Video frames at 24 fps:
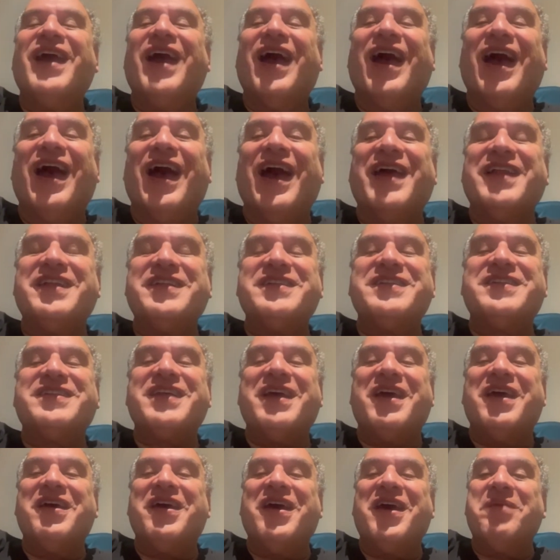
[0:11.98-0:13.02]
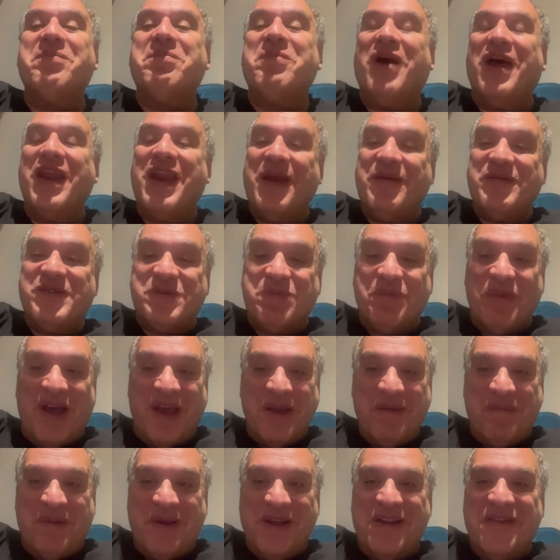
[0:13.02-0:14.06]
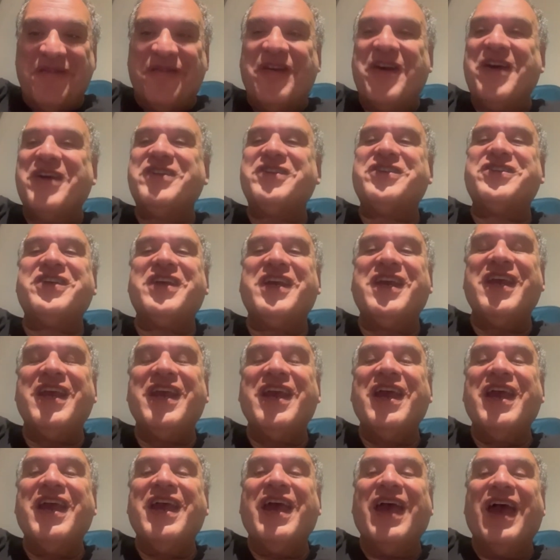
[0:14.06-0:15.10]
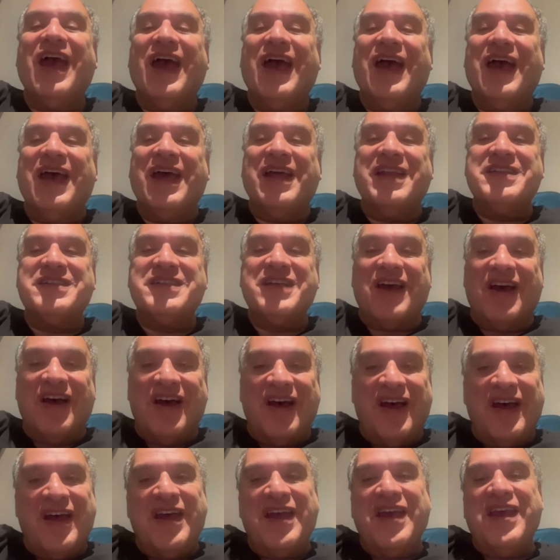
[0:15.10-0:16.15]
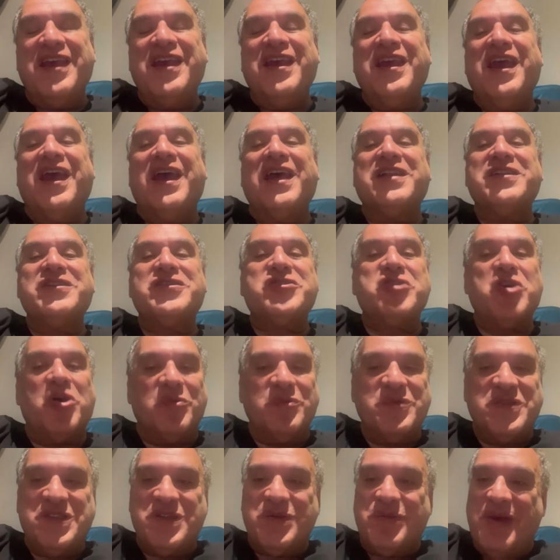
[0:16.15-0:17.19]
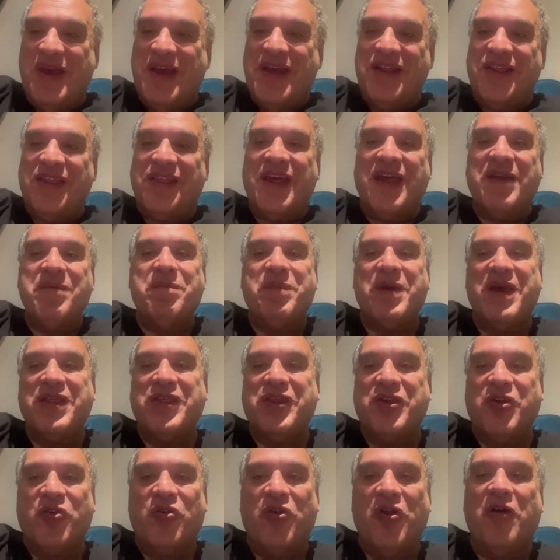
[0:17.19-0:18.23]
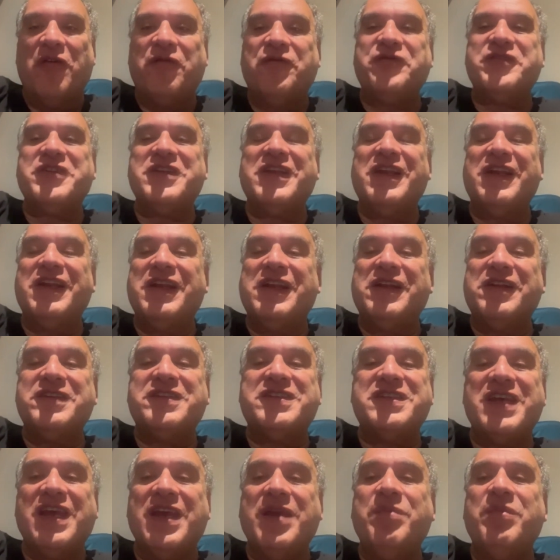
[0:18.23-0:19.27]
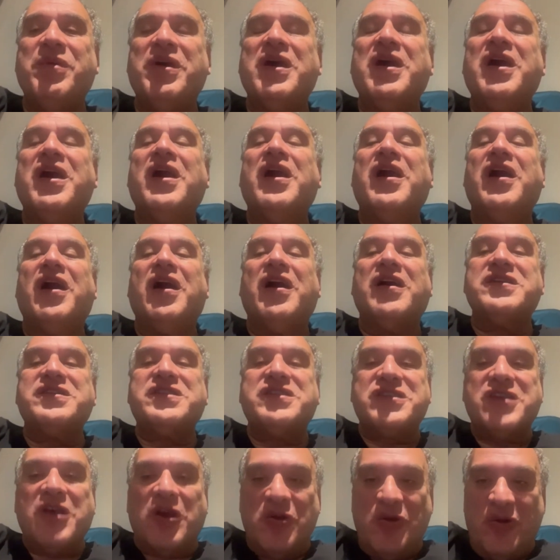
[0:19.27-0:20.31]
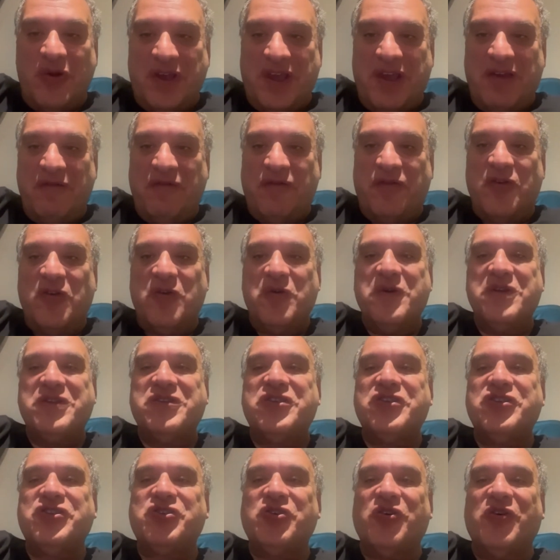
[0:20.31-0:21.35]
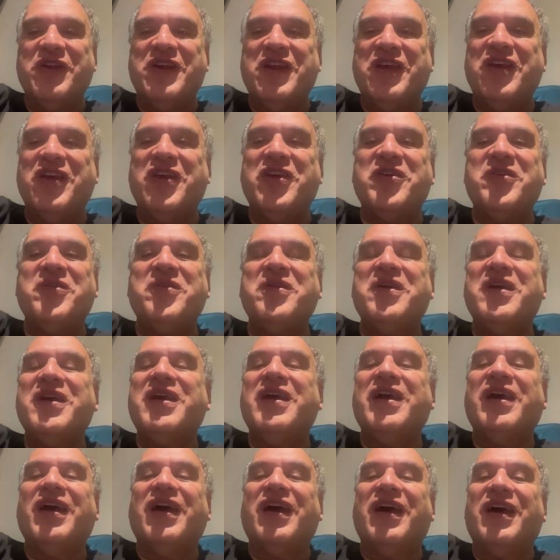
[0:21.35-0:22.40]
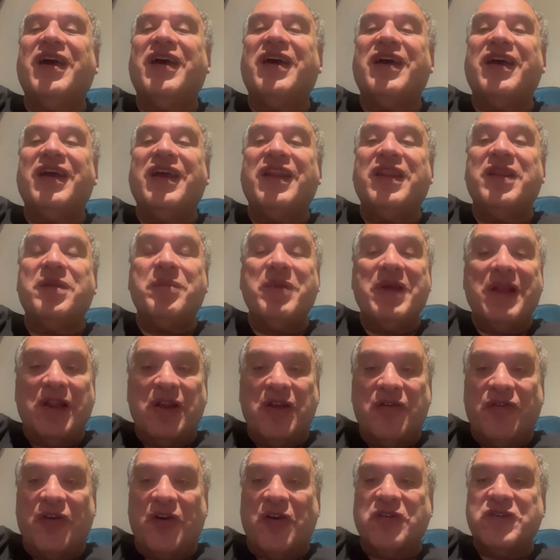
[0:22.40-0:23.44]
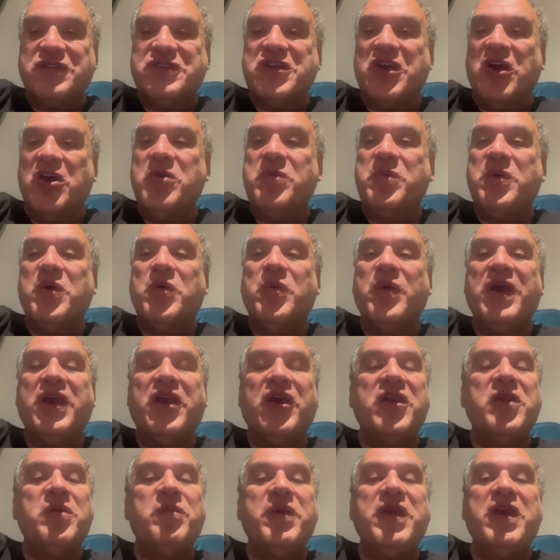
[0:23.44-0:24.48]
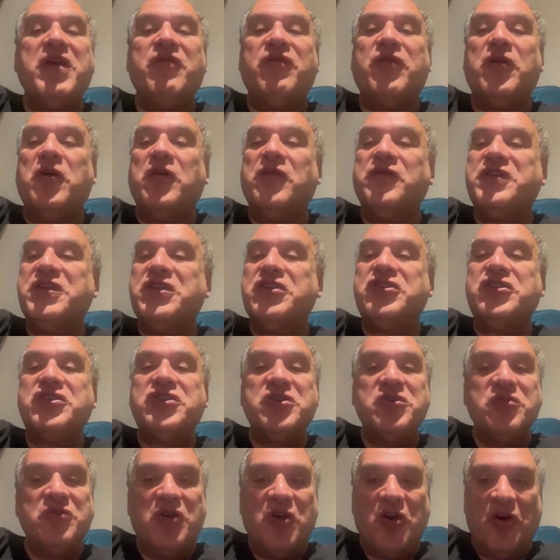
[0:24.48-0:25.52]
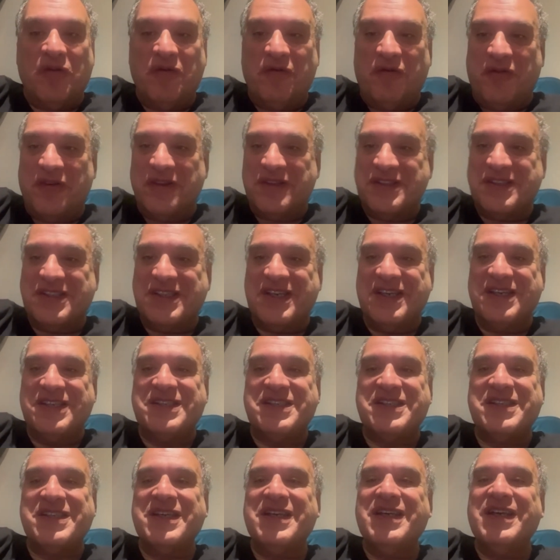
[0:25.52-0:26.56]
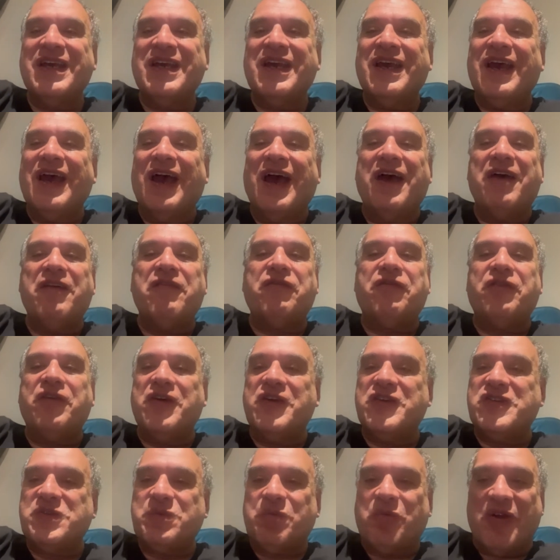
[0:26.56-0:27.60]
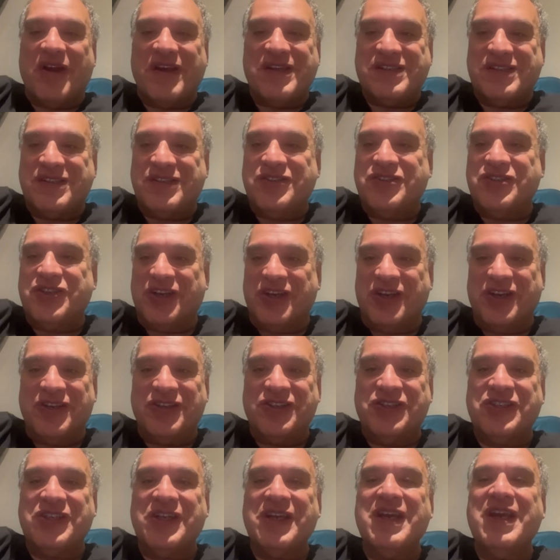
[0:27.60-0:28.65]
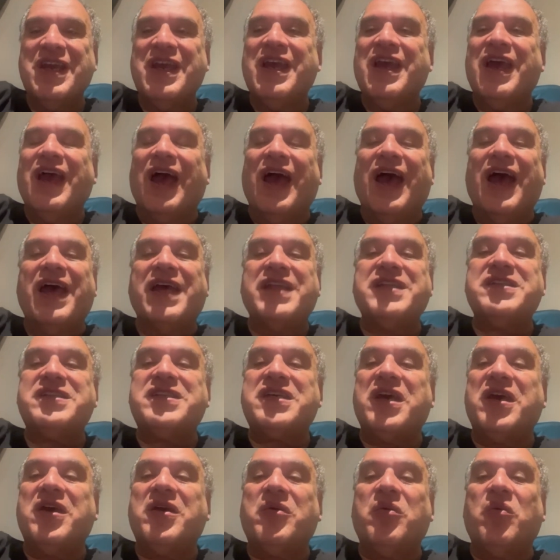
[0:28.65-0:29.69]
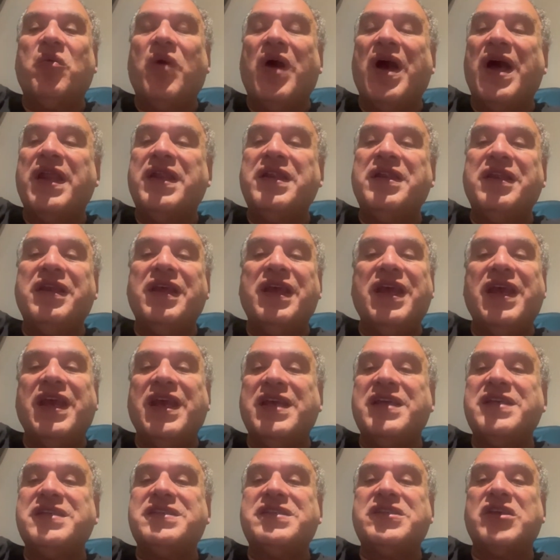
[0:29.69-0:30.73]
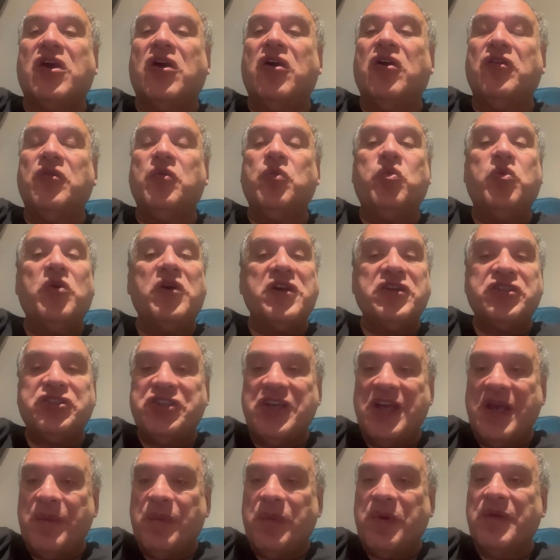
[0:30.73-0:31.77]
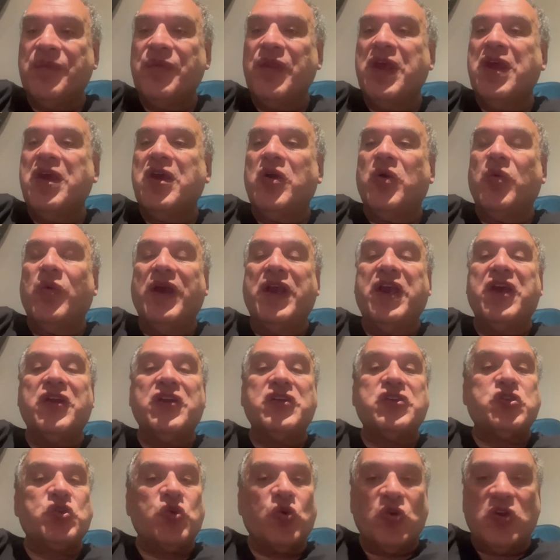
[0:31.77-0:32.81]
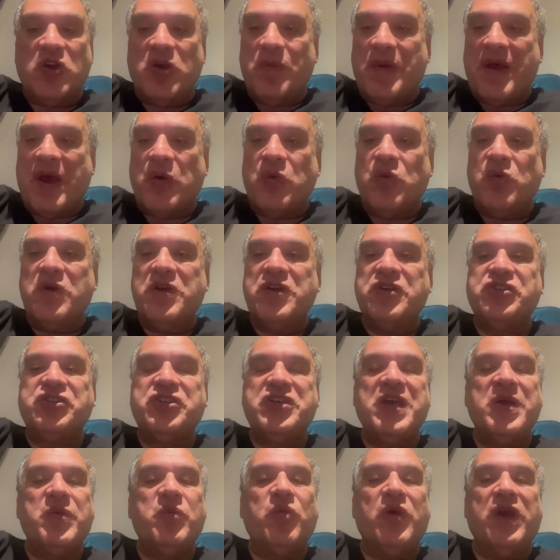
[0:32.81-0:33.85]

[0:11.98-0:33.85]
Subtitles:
And my name's Mike Pilavachi, and I and Tom Smith and Beth Croft and a little team are so looking forward to joining you in the middle of October. We're going to be involved in two conferences at First Pres Church. And one is on worship. We're going to talk about worship.